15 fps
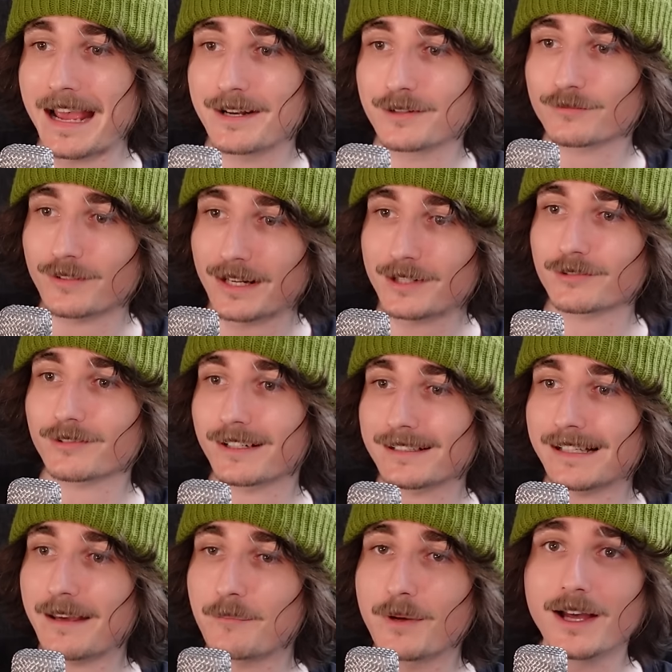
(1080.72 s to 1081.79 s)
and rendering
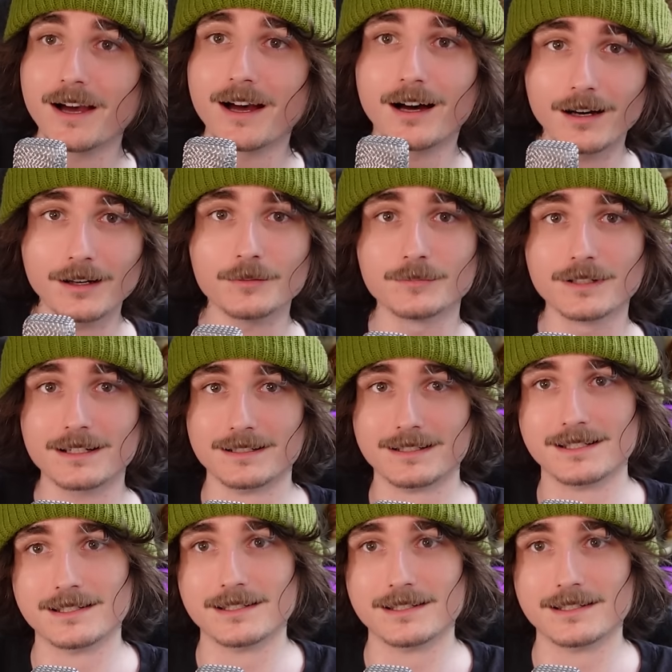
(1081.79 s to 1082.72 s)
him harmless.